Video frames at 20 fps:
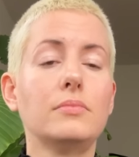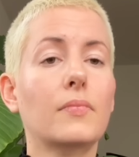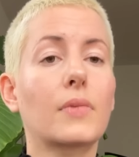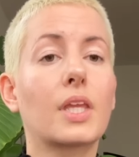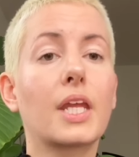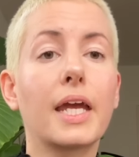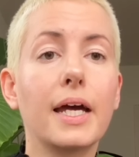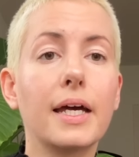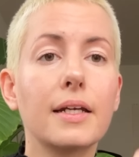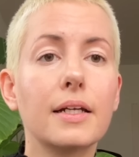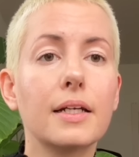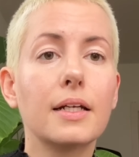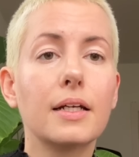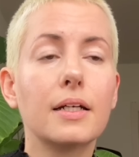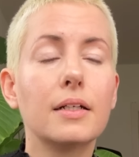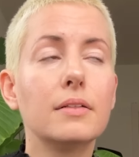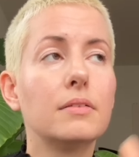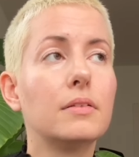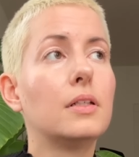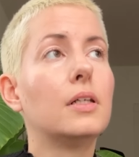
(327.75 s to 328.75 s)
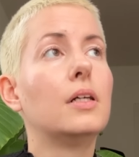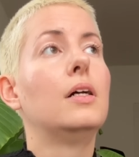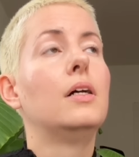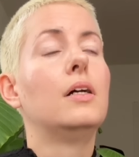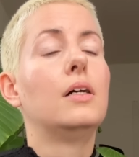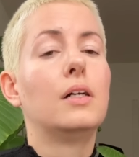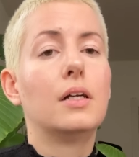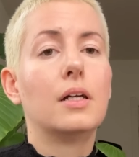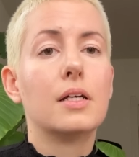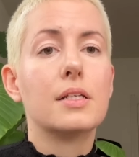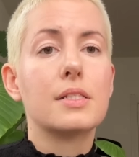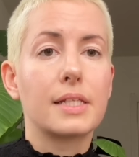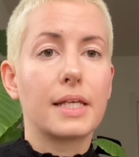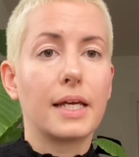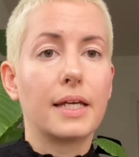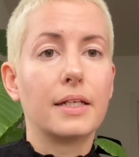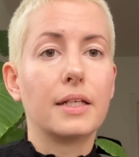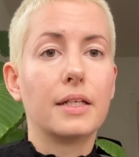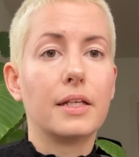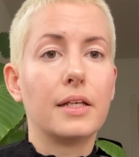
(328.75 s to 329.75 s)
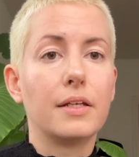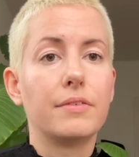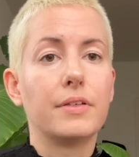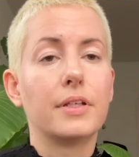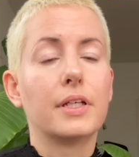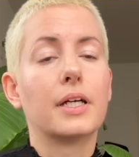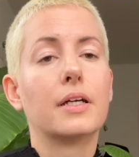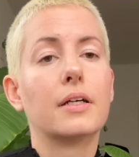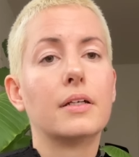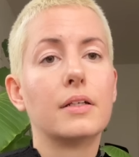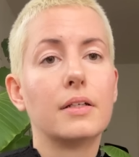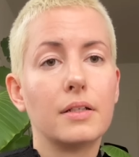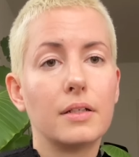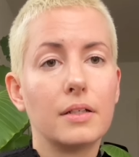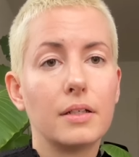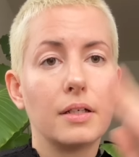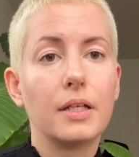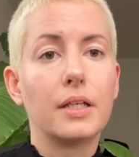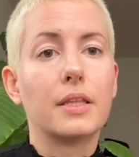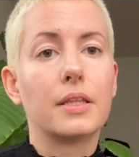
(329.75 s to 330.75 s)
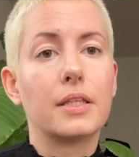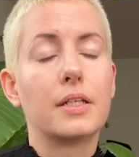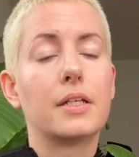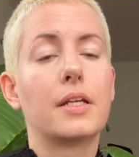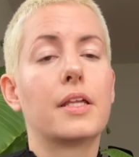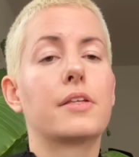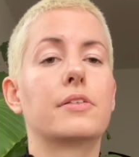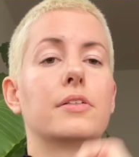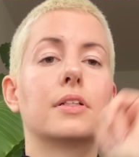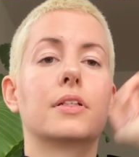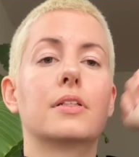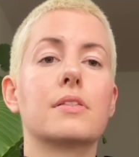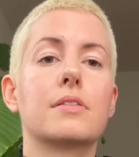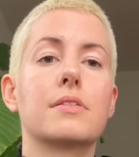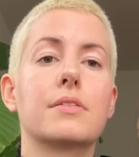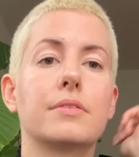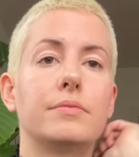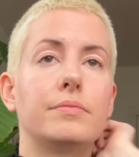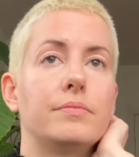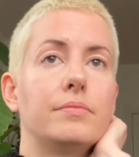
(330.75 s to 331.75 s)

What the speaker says: Canada, Scandinavia, and the Netherlands.